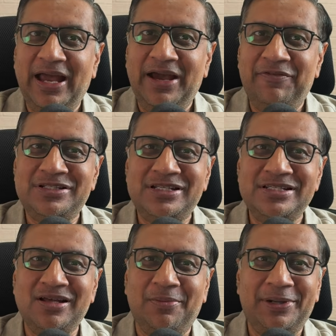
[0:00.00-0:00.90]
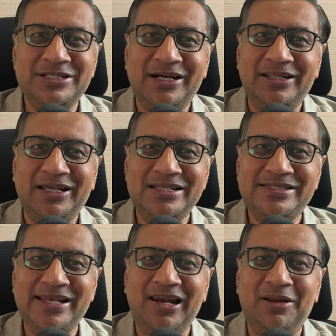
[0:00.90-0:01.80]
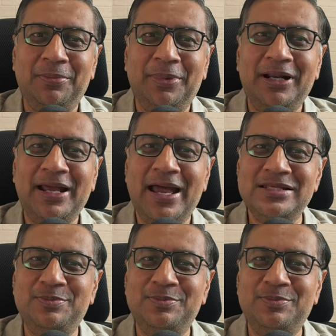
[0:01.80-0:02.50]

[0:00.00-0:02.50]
Ever since the budget, the sell number has